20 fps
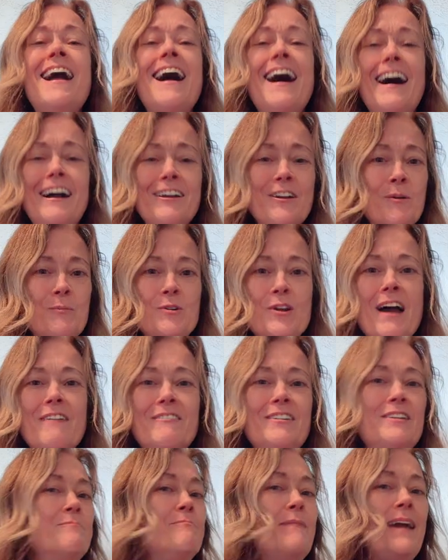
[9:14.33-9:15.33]
I hope you
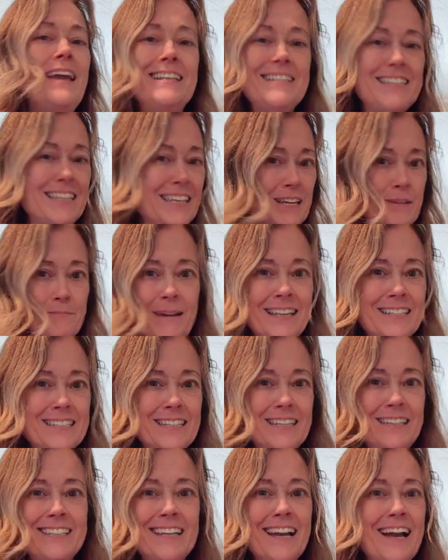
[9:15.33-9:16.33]
have an amazing,
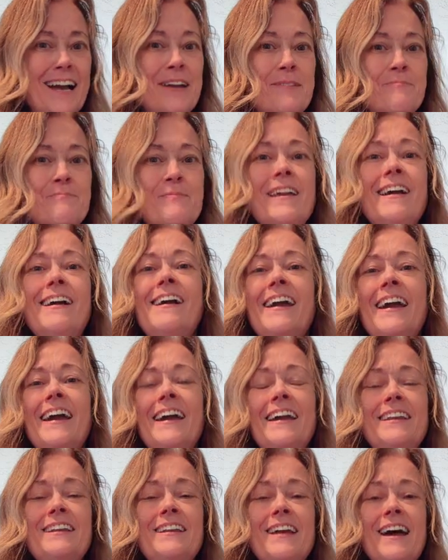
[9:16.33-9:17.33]
amazing time,
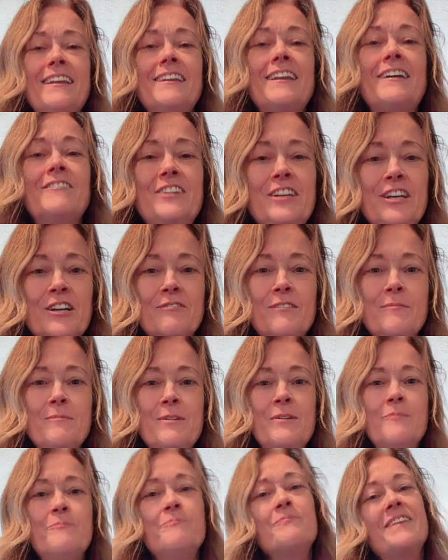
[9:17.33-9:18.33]
and I'd love to hear from
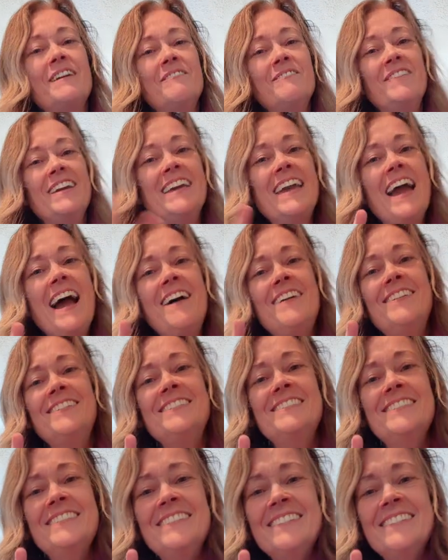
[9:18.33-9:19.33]
you. Pink out.